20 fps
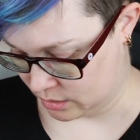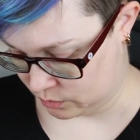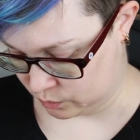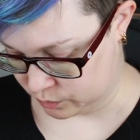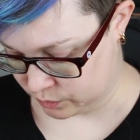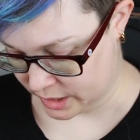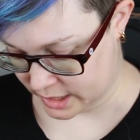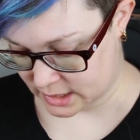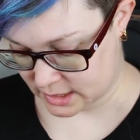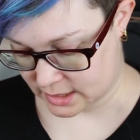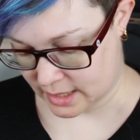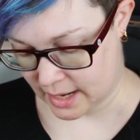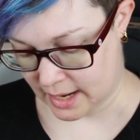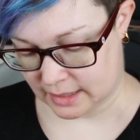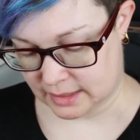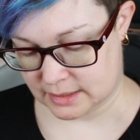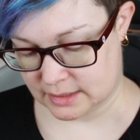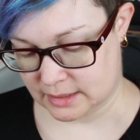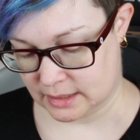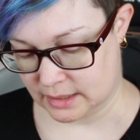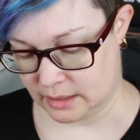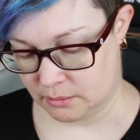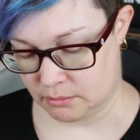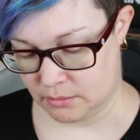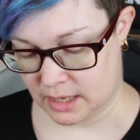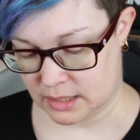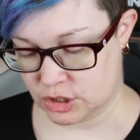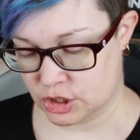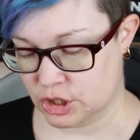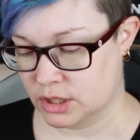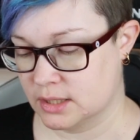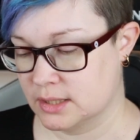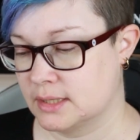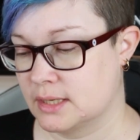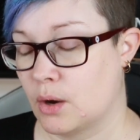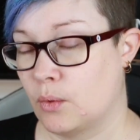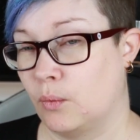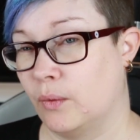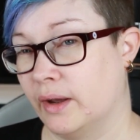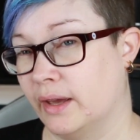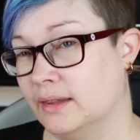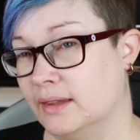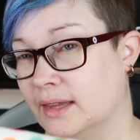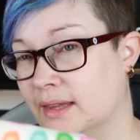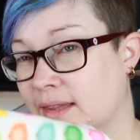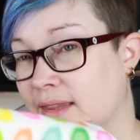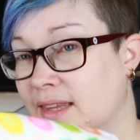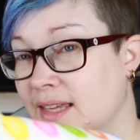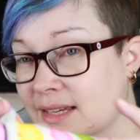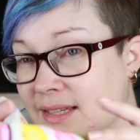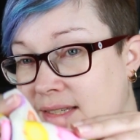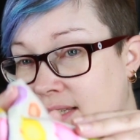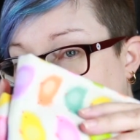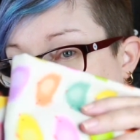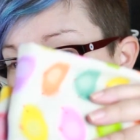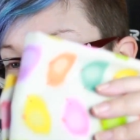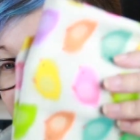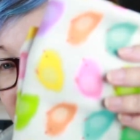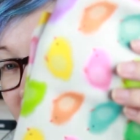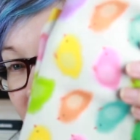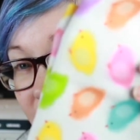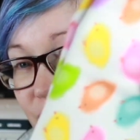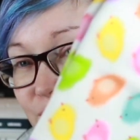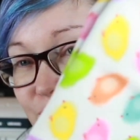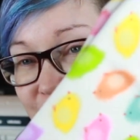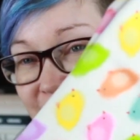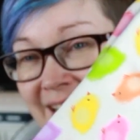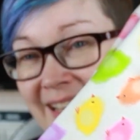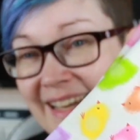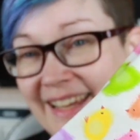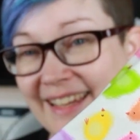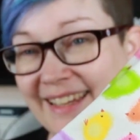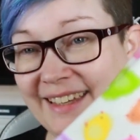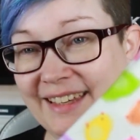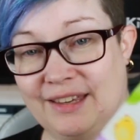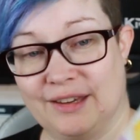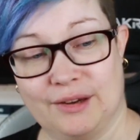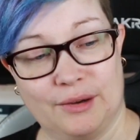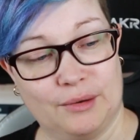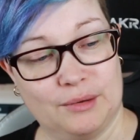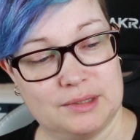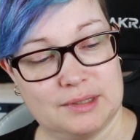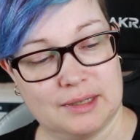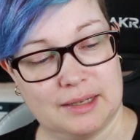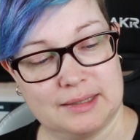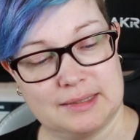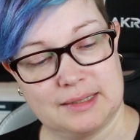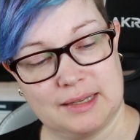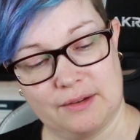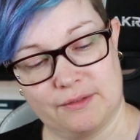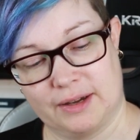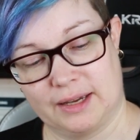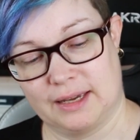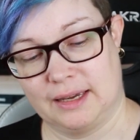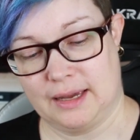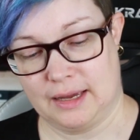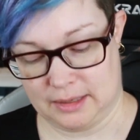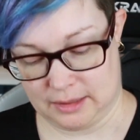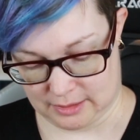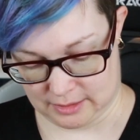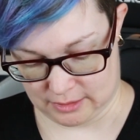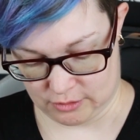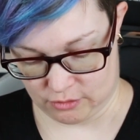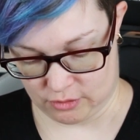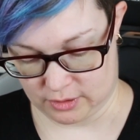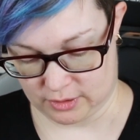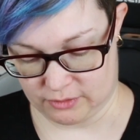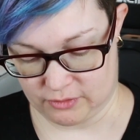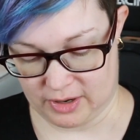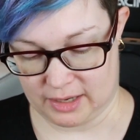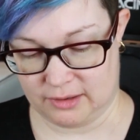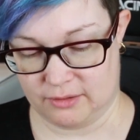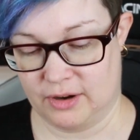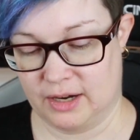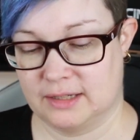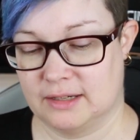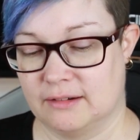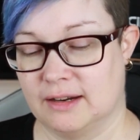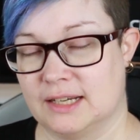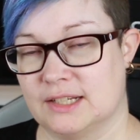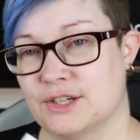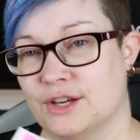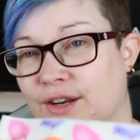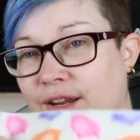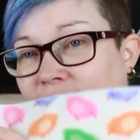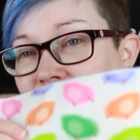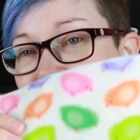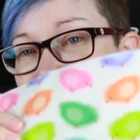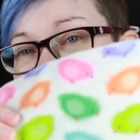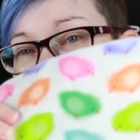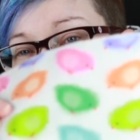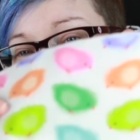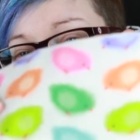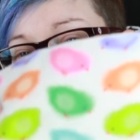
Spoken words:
which actually matches with this really cute, let's see if I can get it in the right direction, really,